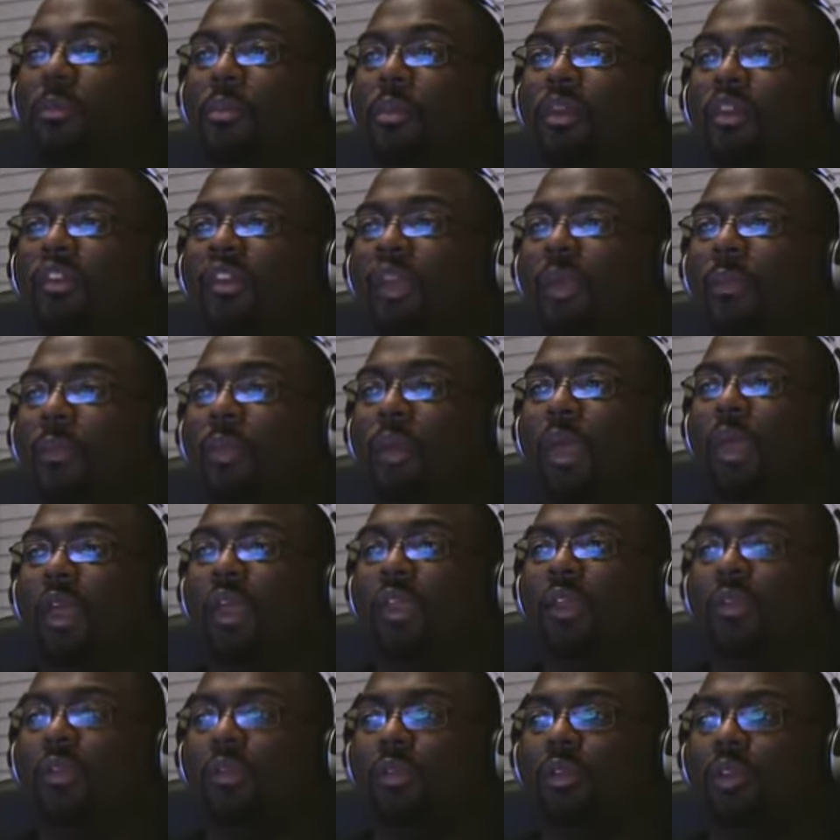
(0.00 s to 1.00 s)
BJ
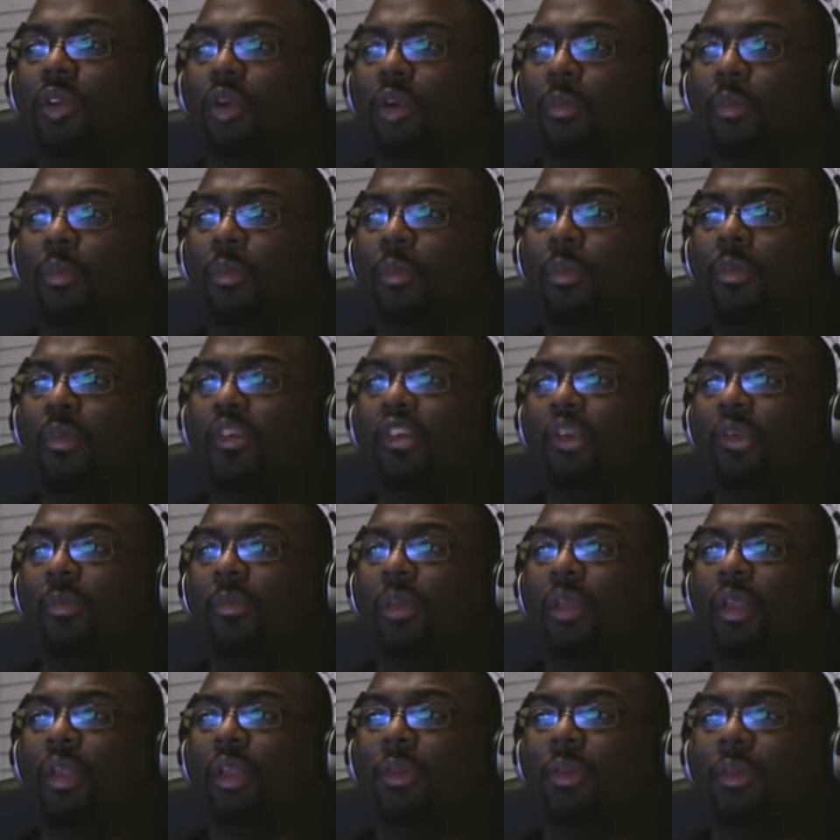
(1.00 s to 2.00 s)
Penn, you know, put BJ
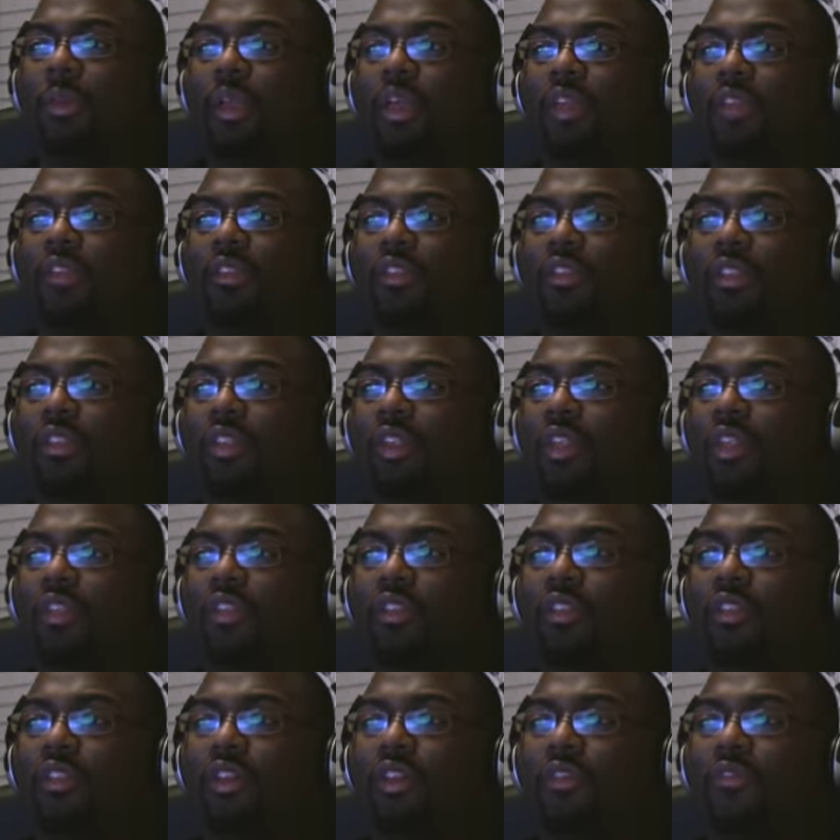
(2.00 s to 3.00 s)
Penn up against
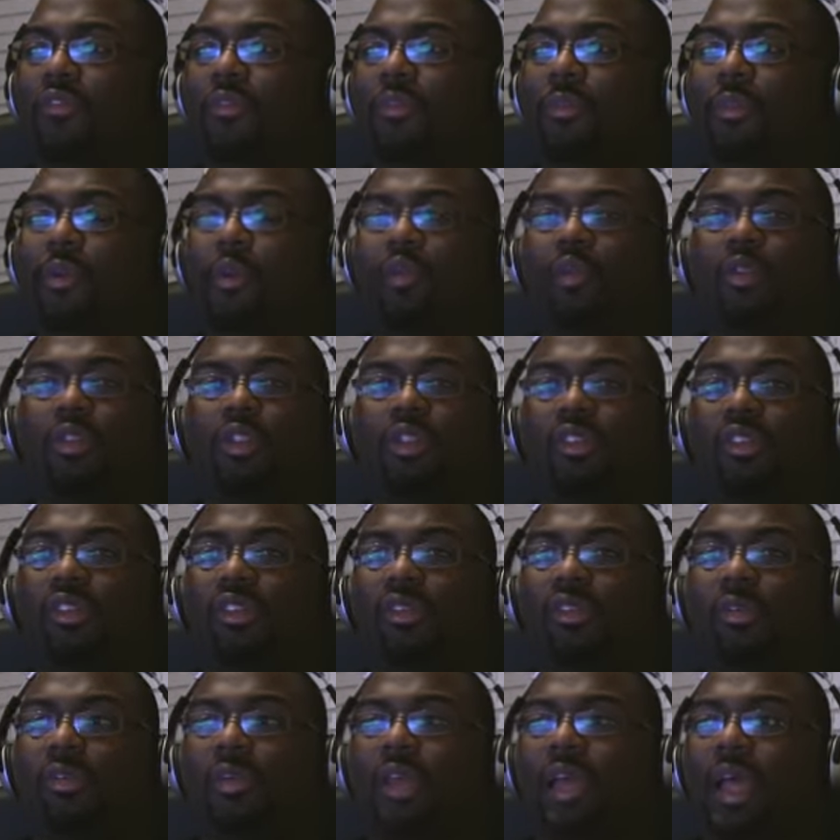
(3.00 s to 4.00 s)
another tough opponent and
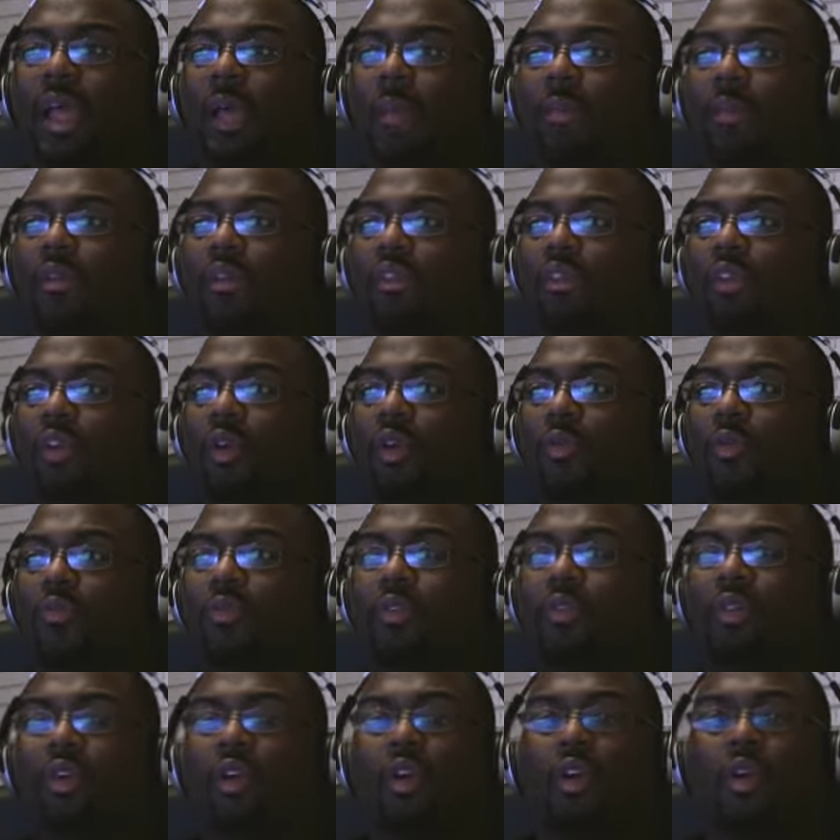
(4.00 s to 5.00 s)
see what happens. I hope.